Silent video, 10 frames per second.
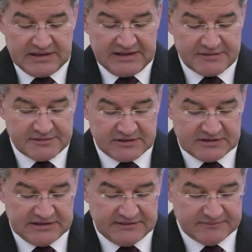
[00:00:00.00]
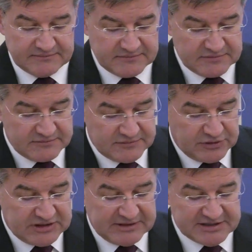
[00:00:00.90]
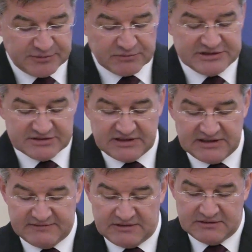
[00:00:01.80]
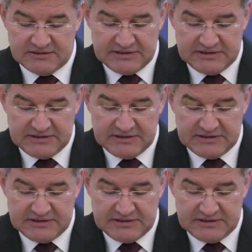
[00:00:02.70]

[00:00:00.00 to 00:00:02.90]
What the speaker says: And thirdly, on a much more regional level,